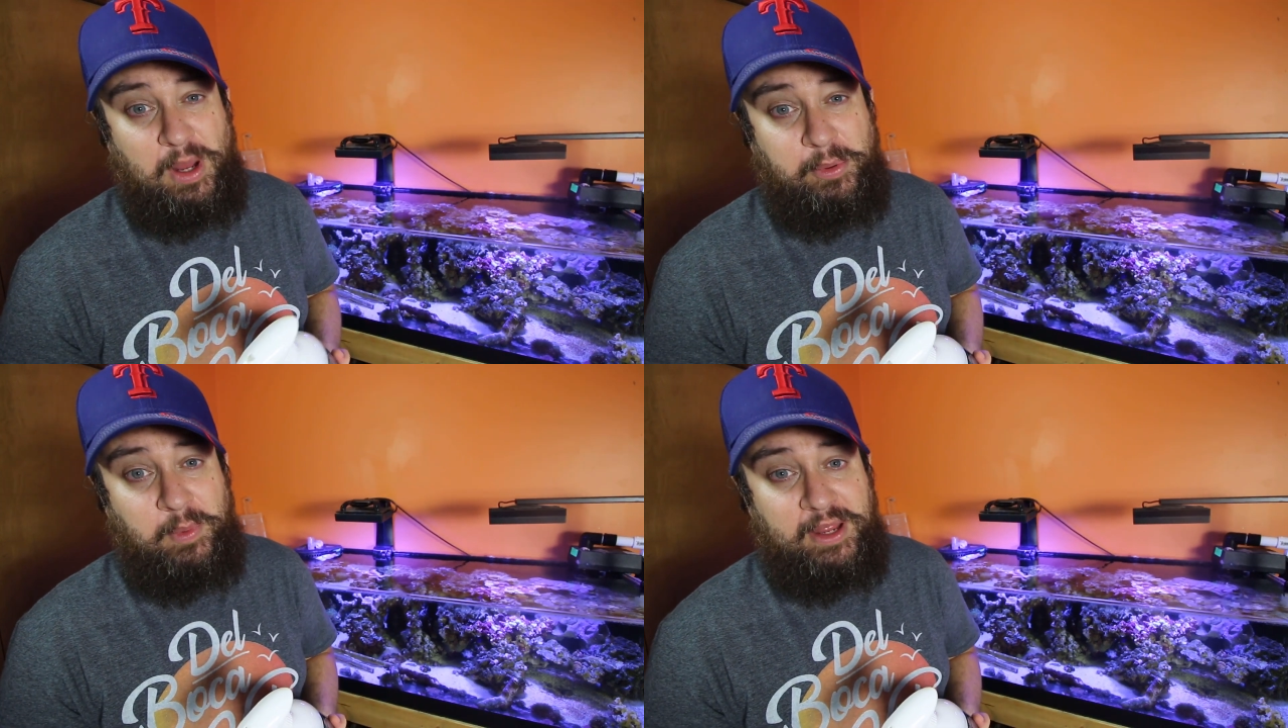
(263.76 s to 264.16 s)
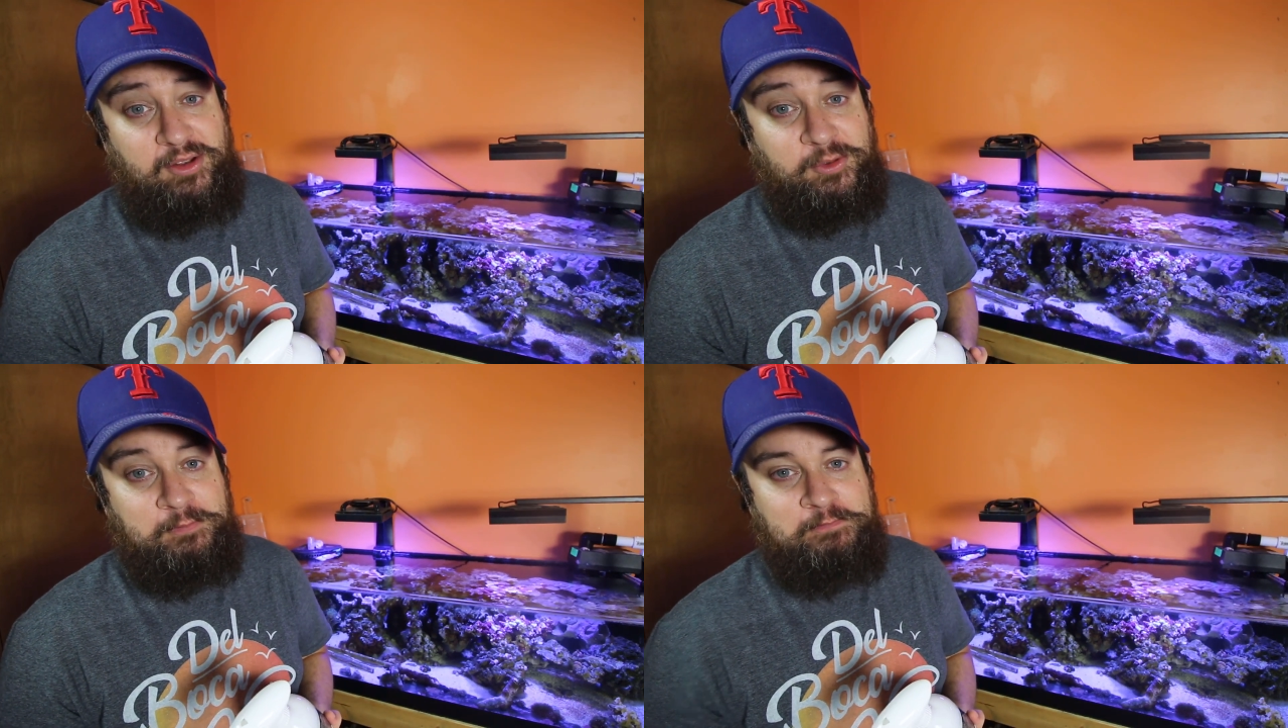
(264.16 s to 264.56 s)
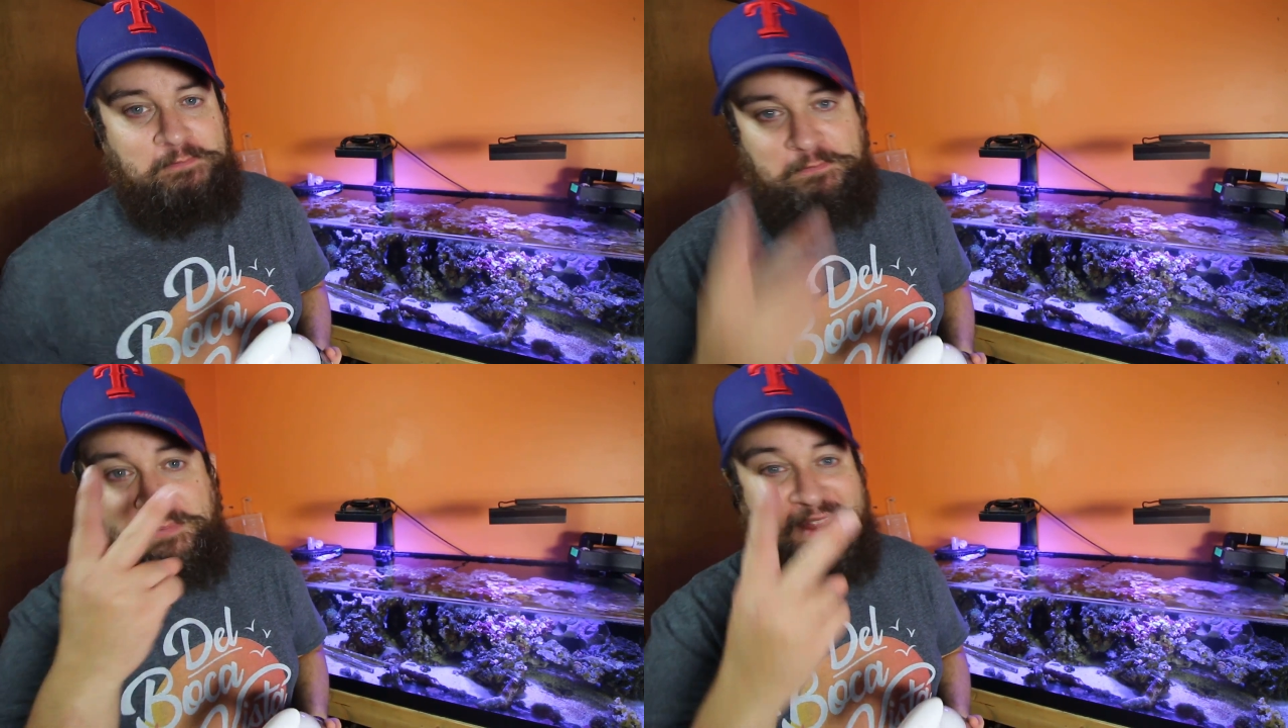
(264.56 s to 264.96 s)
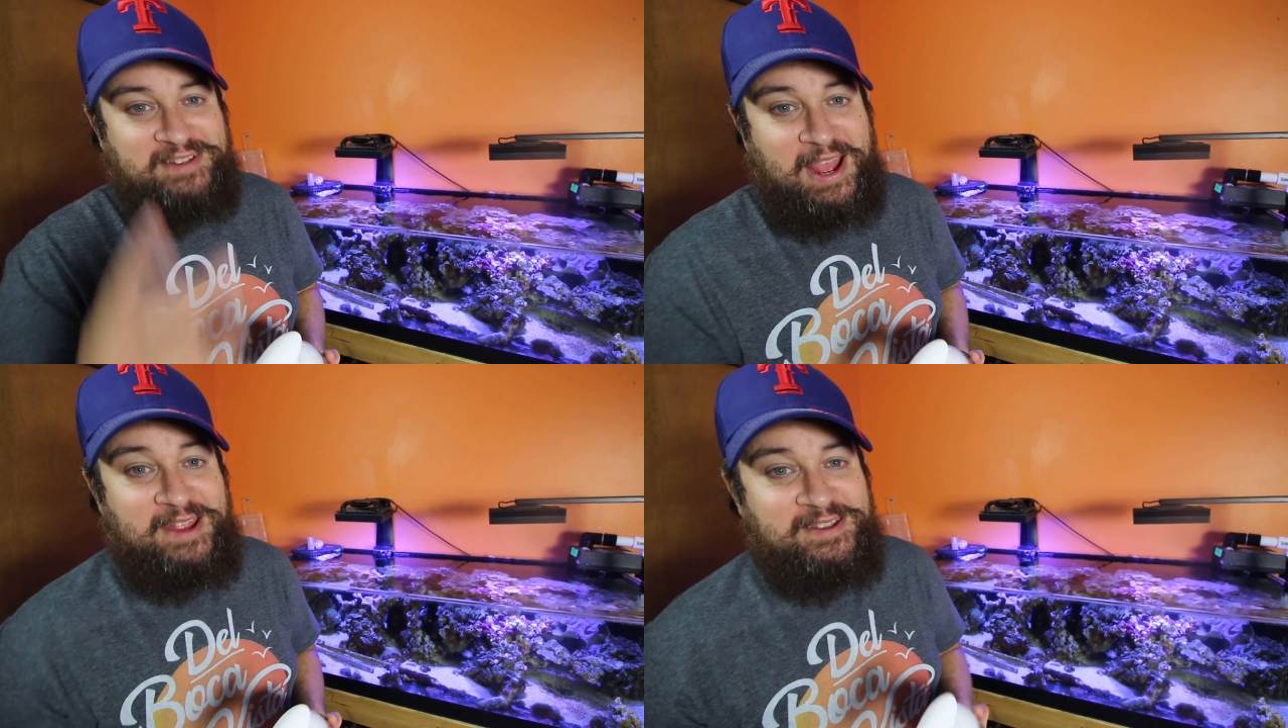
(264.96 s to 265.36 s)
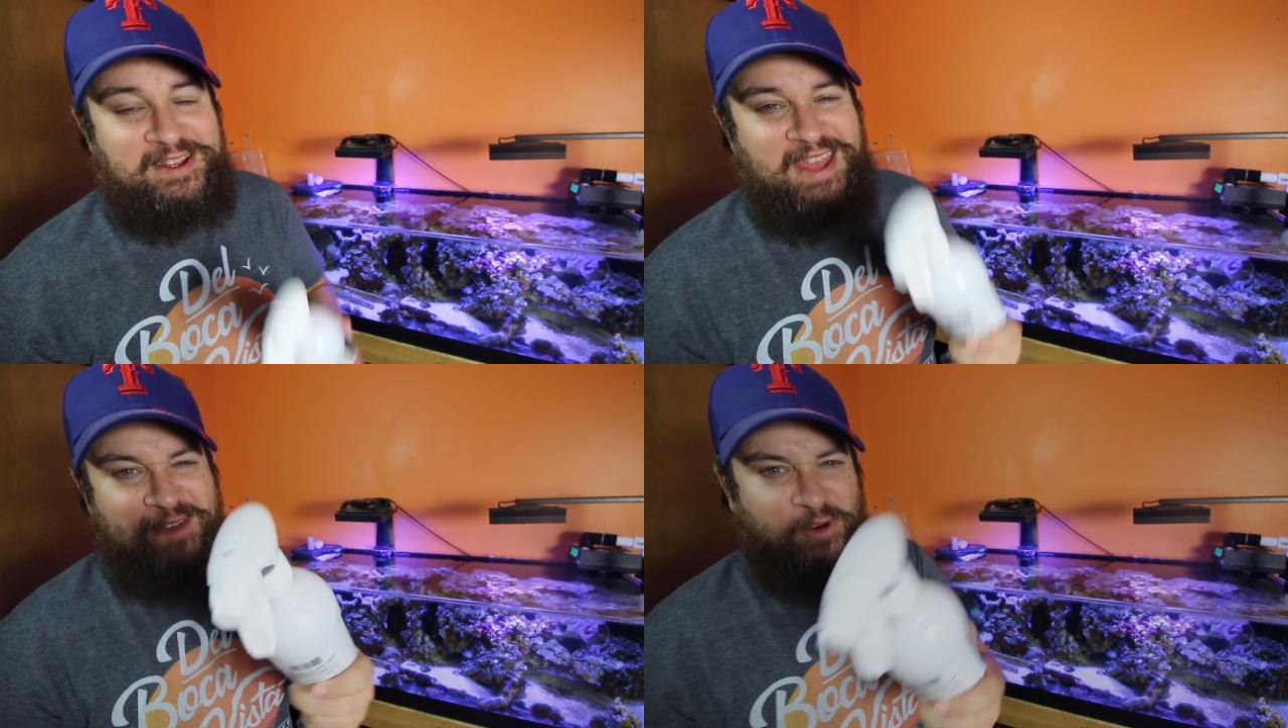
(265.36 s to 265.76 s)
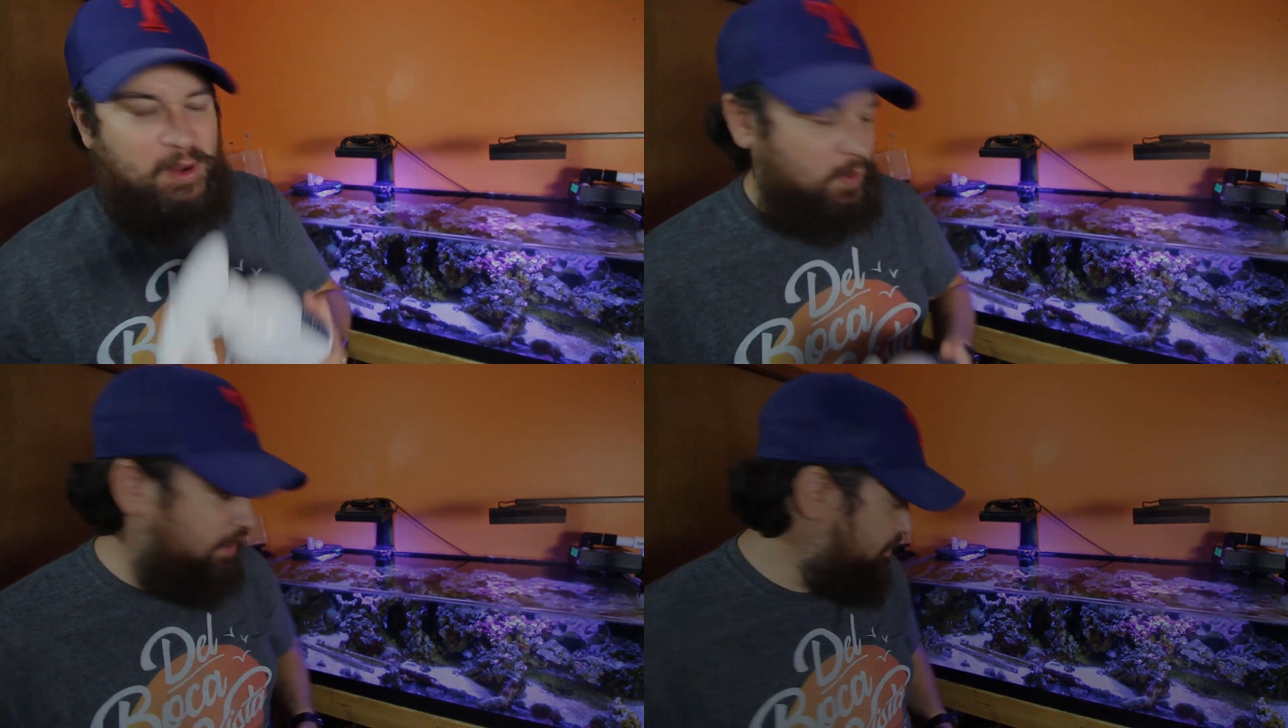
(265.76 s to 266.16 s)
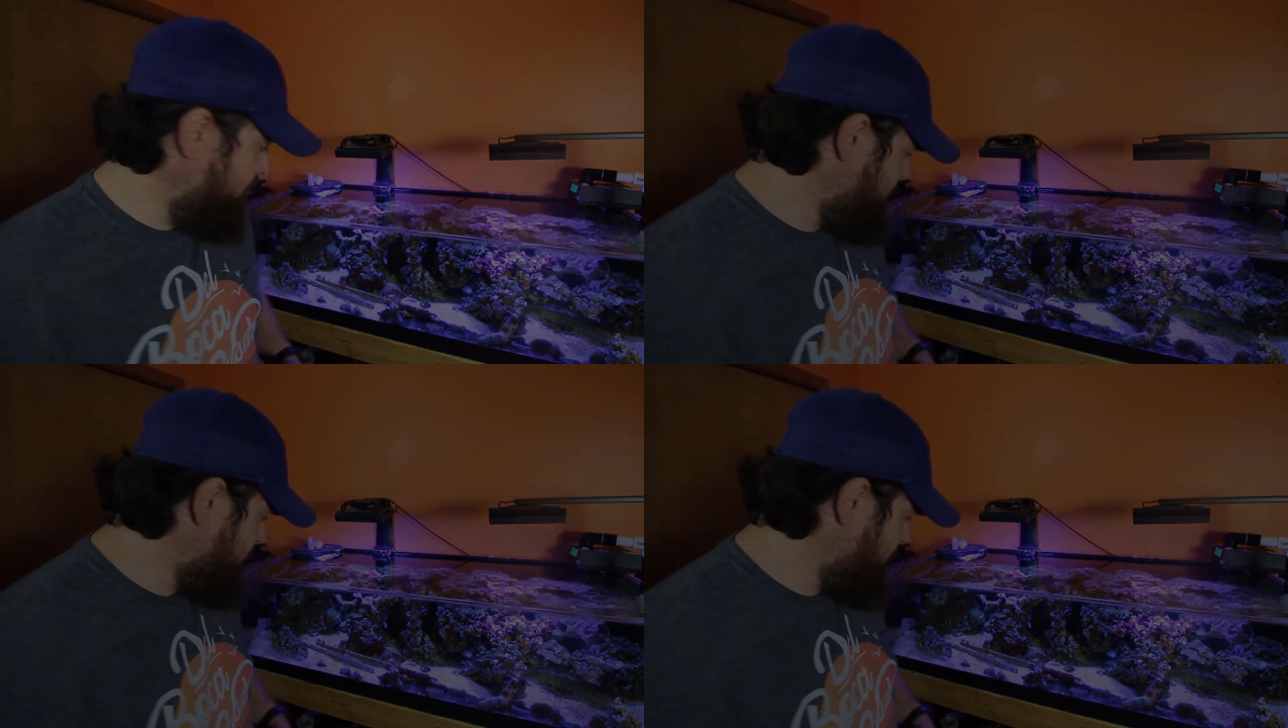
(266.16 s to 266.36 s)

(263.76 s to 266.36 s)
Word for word: couple weeks. Peace, guys. Have a great one.